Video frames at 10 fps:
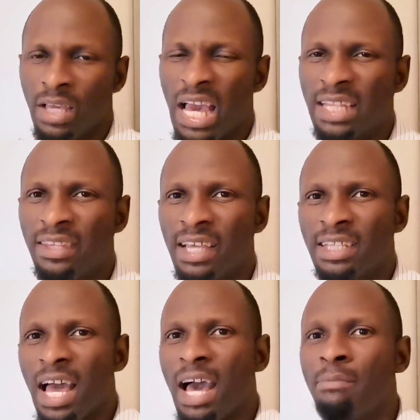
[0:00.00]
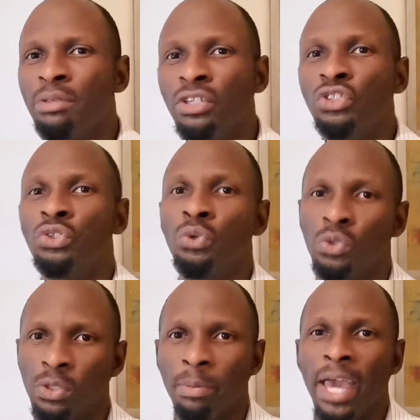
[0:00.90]
and that are being
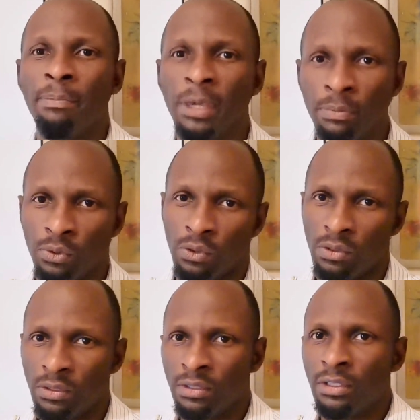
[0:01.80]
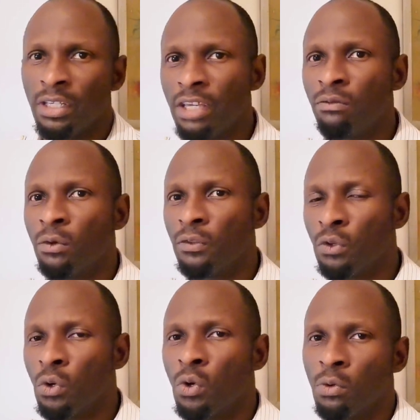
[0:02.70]
used by people, even
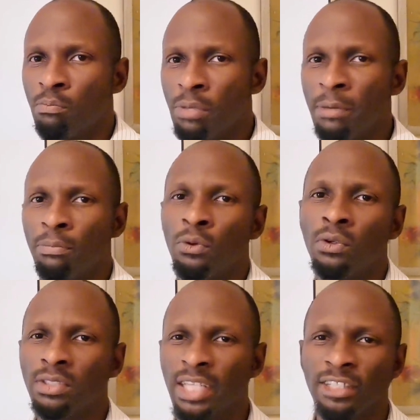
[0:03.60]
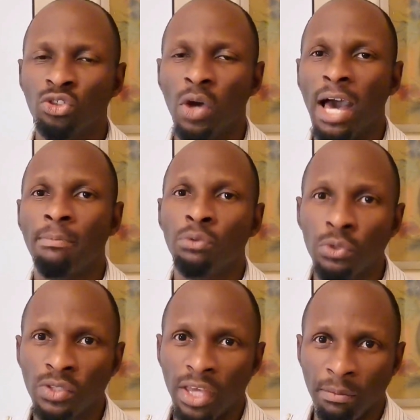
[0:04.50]
though people tend to
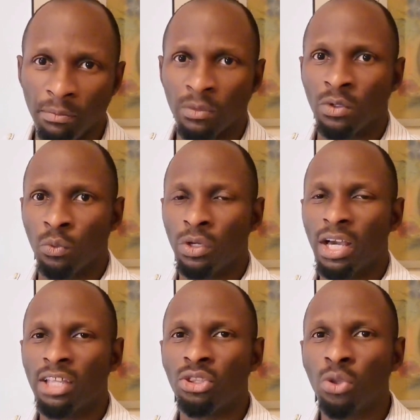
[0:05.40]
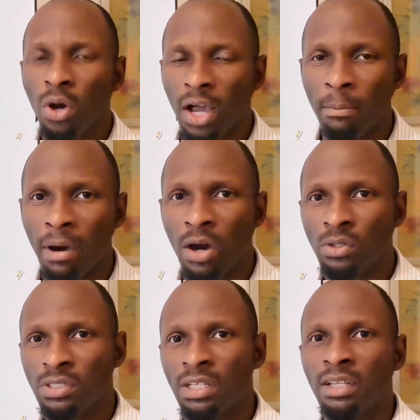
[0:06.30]
abuse them. We can talk
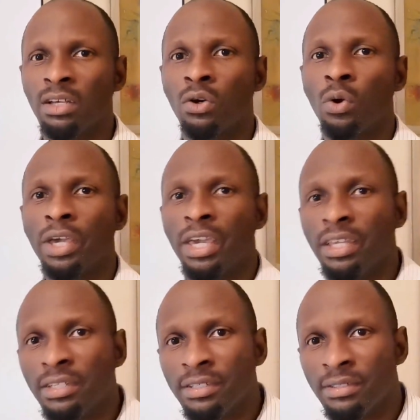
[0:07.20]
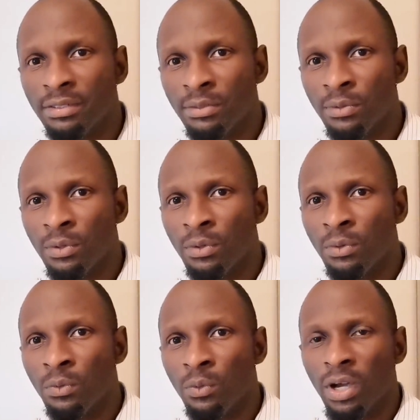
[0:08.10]
about cocaine,
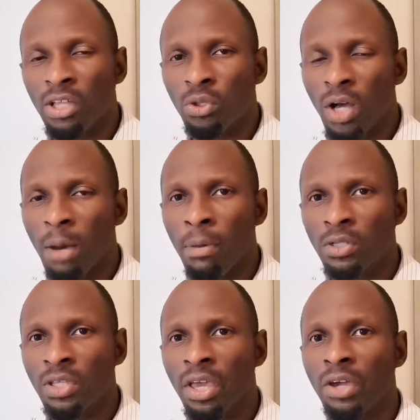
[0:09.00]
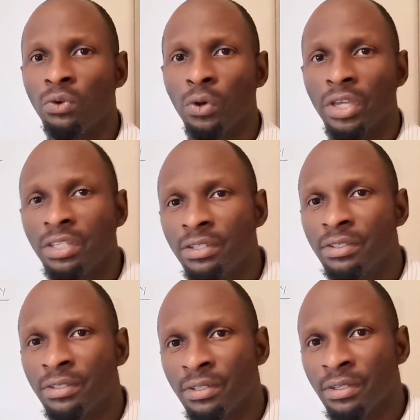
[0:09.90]
we can talk about heroin,
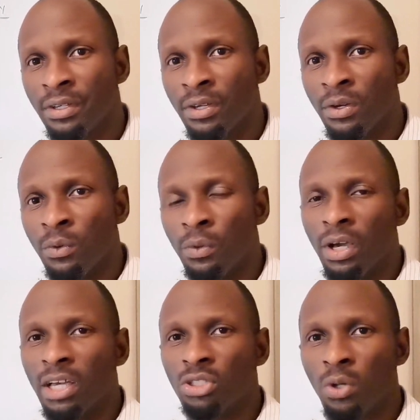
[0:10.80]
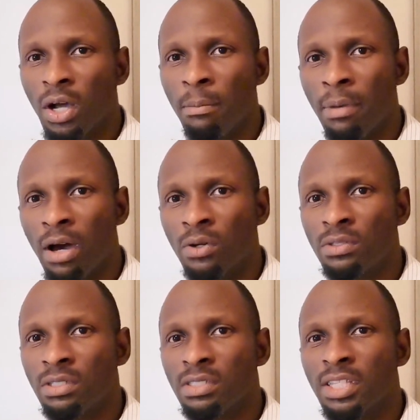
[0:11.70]
we can talk
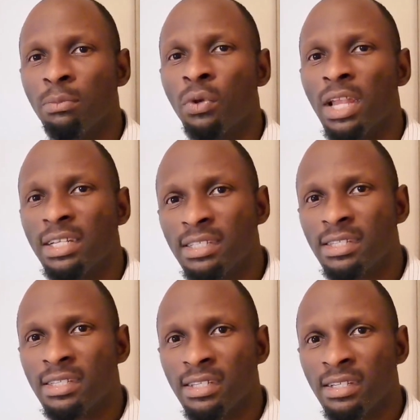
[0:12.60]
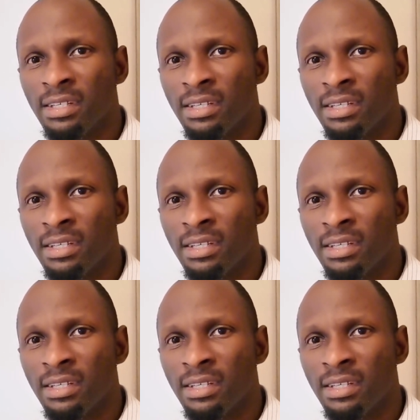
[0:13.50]
about stimulants.